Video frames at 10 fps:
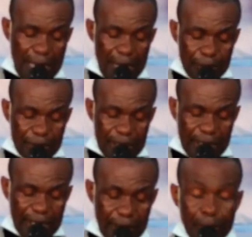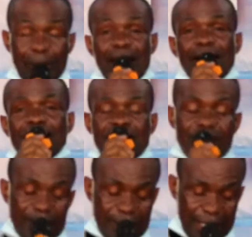I'm taking my
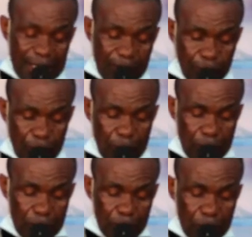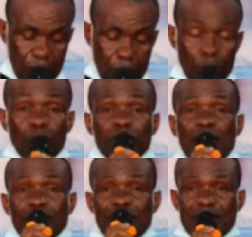text from Luke
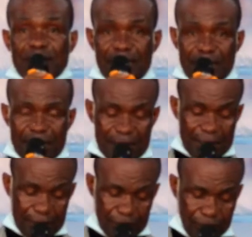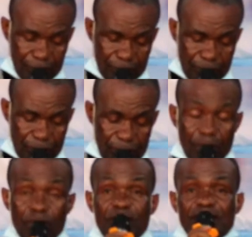chapter 6,
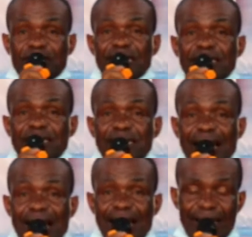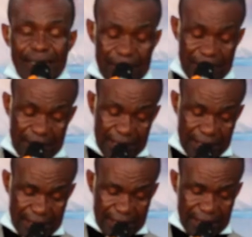verse 39
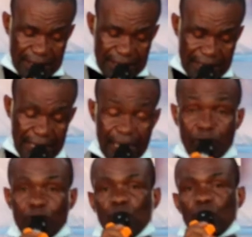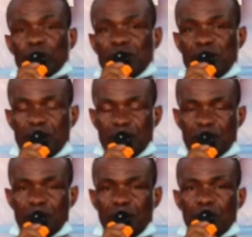and 40.
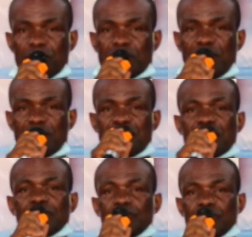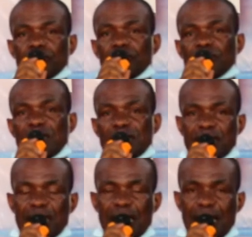Luke 6,
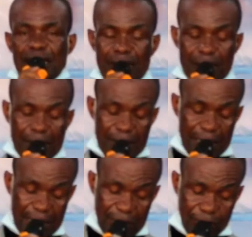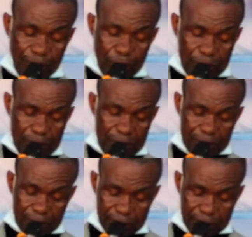39 and 40.